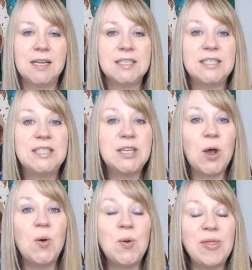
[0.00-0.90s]

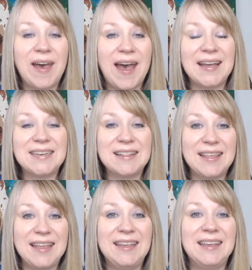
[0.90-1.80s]
so that
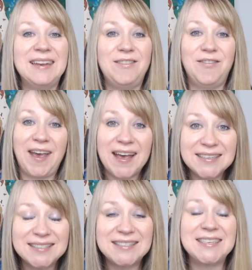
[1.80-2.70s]
they can
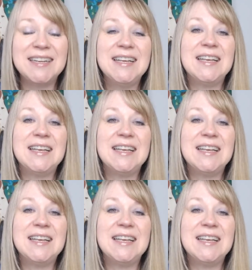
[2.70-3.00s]
invest